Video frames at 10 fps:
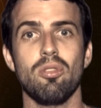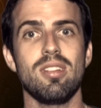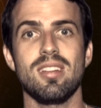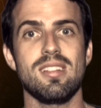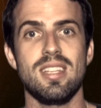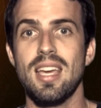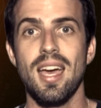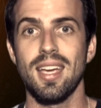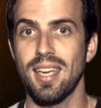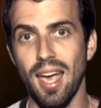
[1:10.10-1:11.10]
three sixty
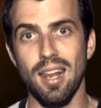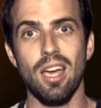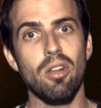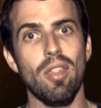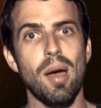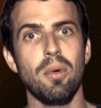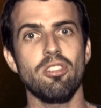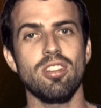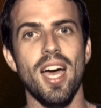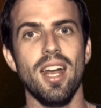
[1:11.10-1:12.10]
can't handle that
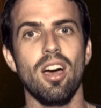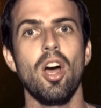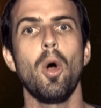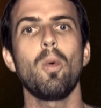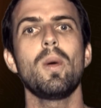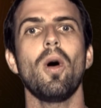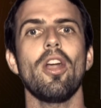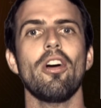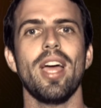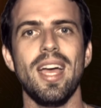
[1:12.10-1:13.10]
much data. We
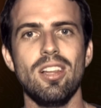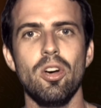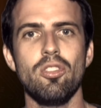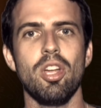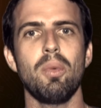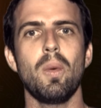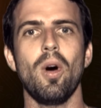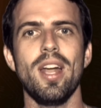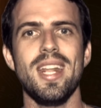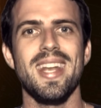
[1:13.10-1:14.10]
want our Halos and we
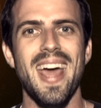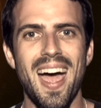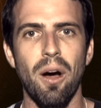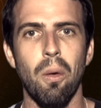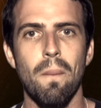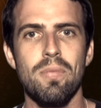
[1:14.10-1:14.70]
want it now.